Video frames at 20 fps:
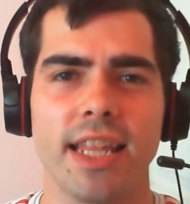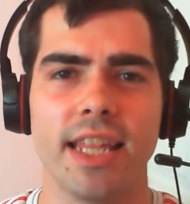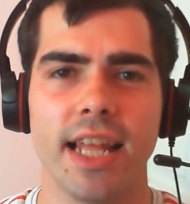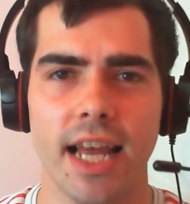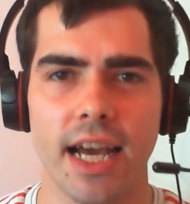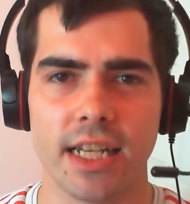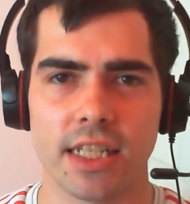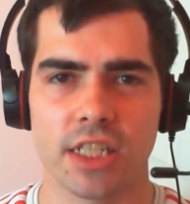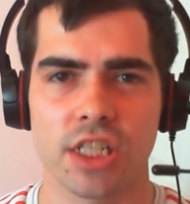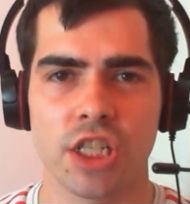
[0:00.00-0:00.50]
the
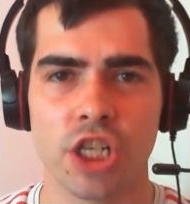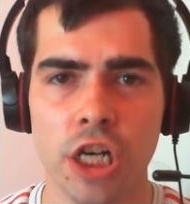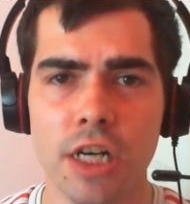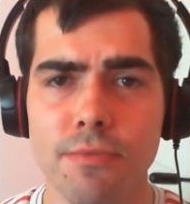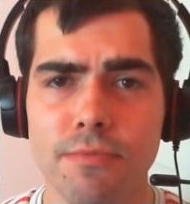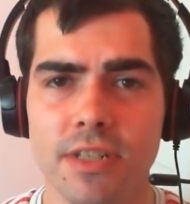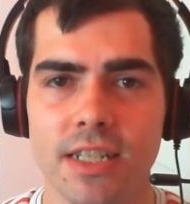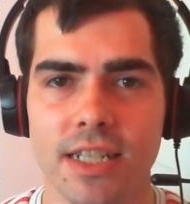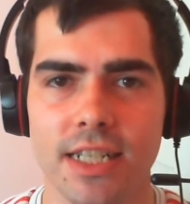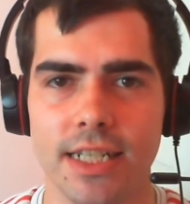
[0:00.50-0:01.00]
lads,
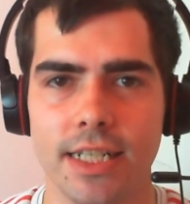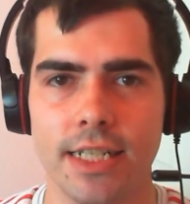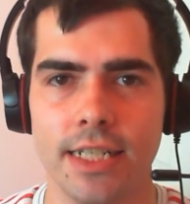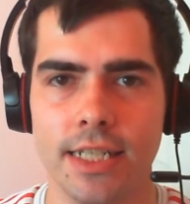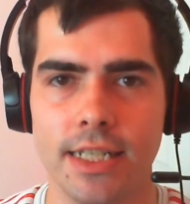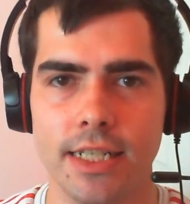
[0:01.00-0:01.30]
come on!